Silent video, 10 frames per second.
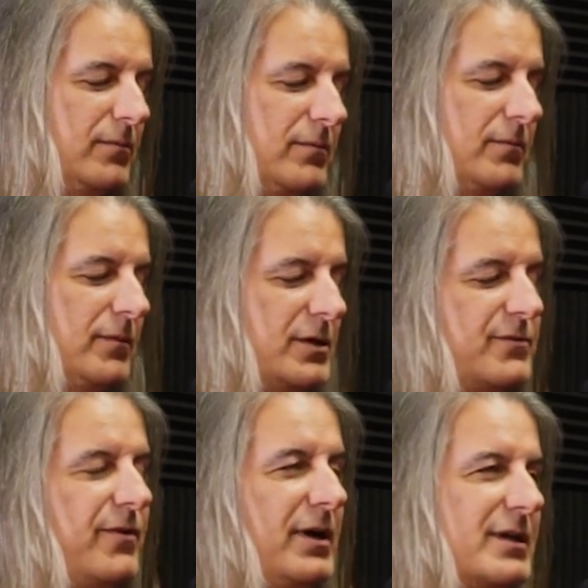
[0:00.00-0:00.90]
there's
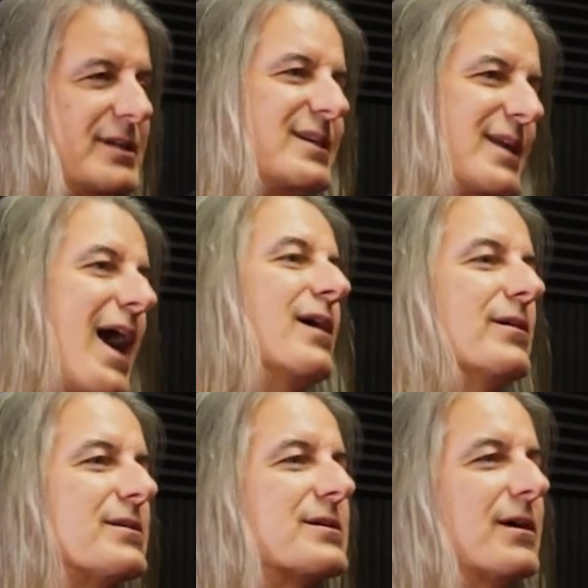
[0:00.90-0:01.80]
various
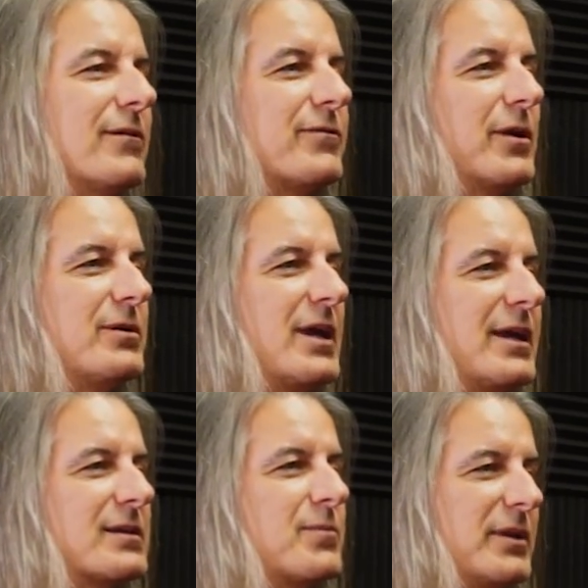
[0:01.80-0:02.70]
styles of float
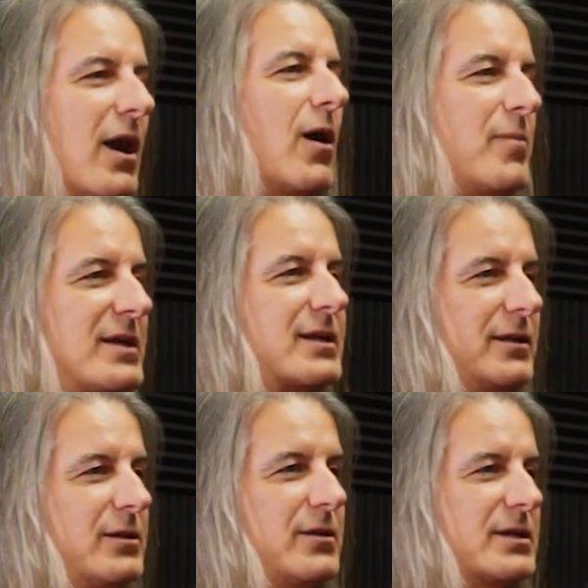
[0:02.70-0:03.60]
tanks, but they all
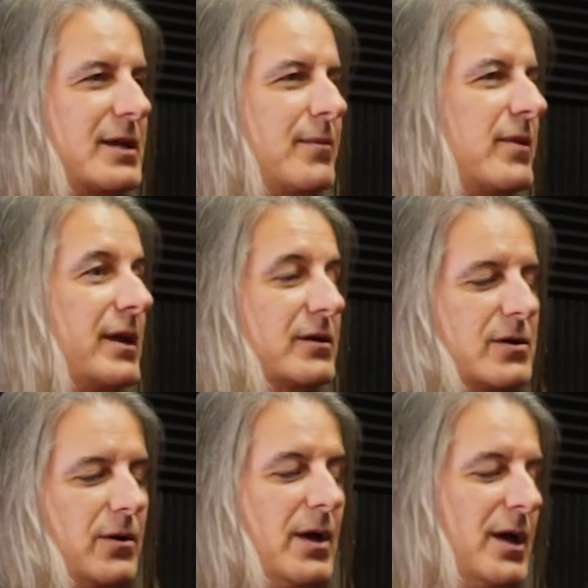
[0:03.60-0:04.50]
basically do the same thing.
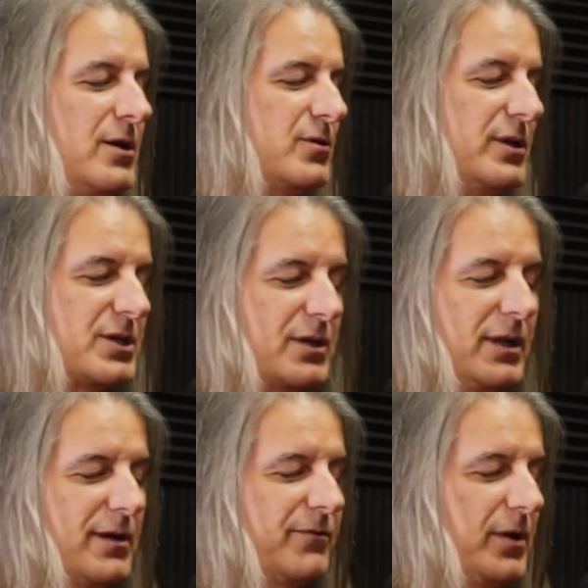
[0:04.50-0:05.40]
So
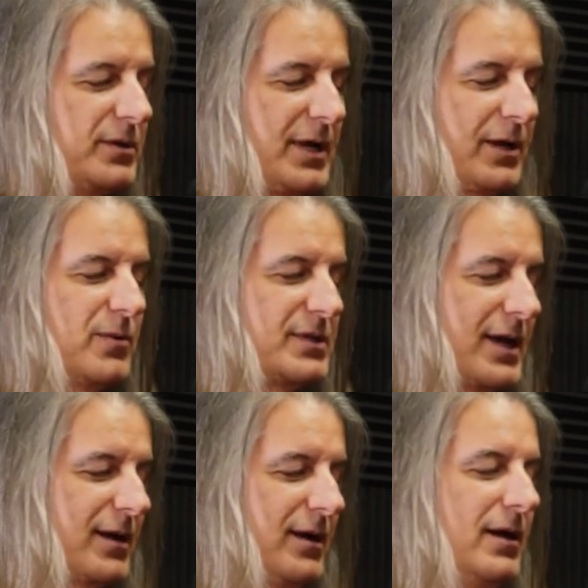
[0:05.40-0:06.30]
traditionally, a float tank was
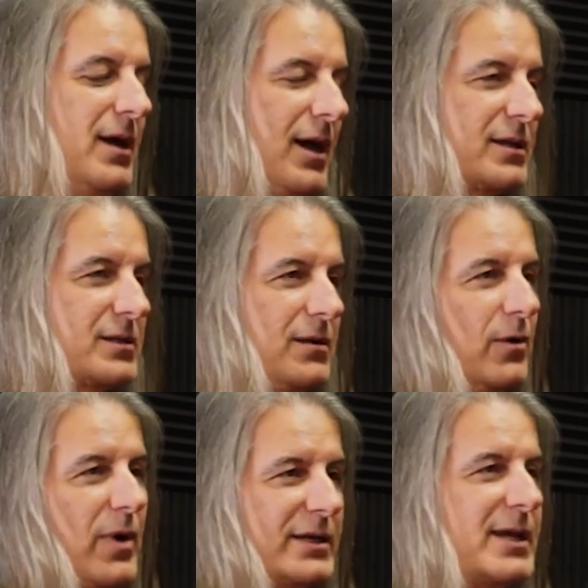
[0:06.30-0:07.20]
like a, a,
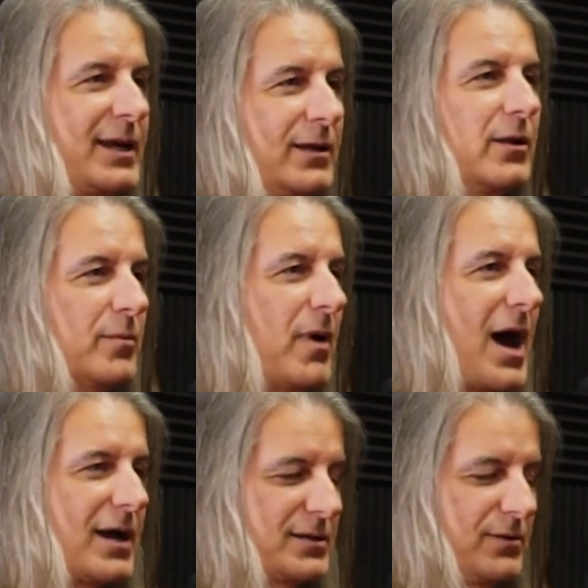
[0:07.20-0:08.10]
a rectangular
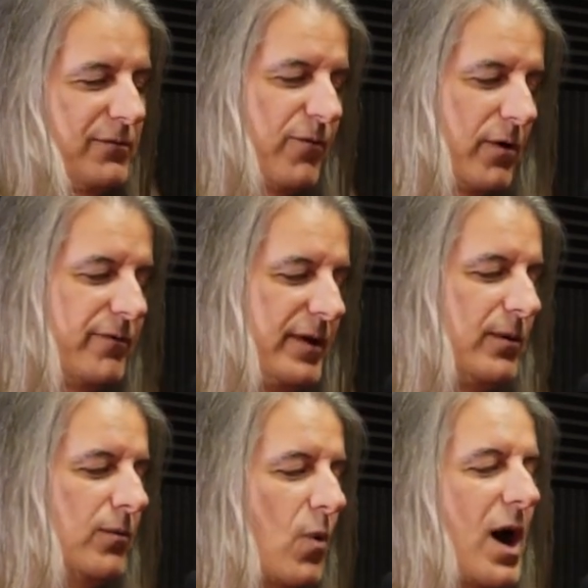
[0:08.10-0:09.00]
box, four
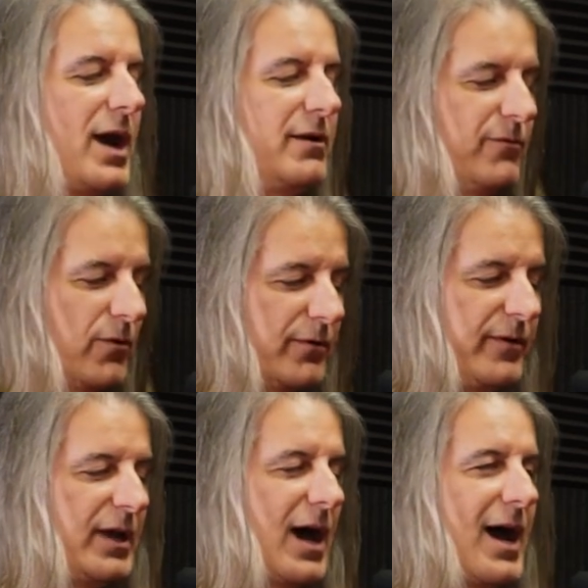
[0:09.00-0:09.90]
feet wide, four
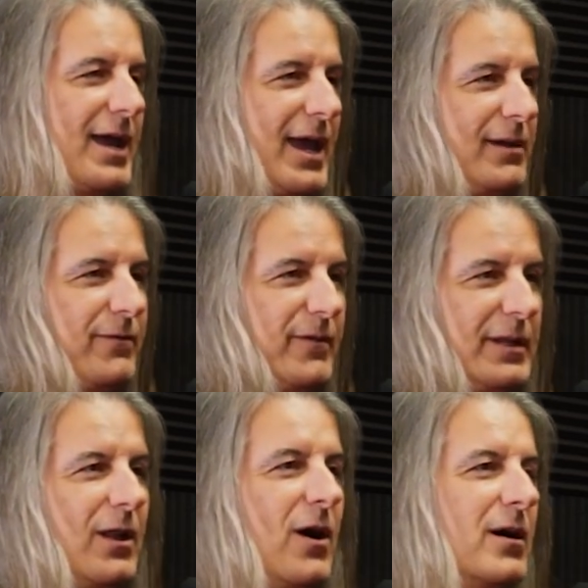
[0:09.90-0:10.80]
feet high, eight
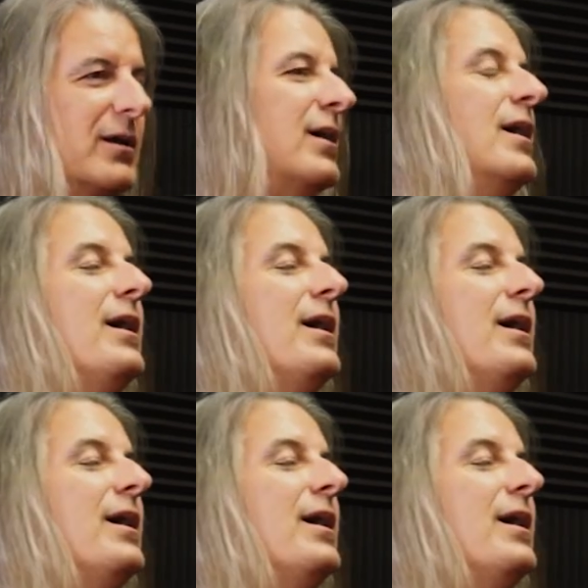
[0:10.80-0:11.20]
feet long.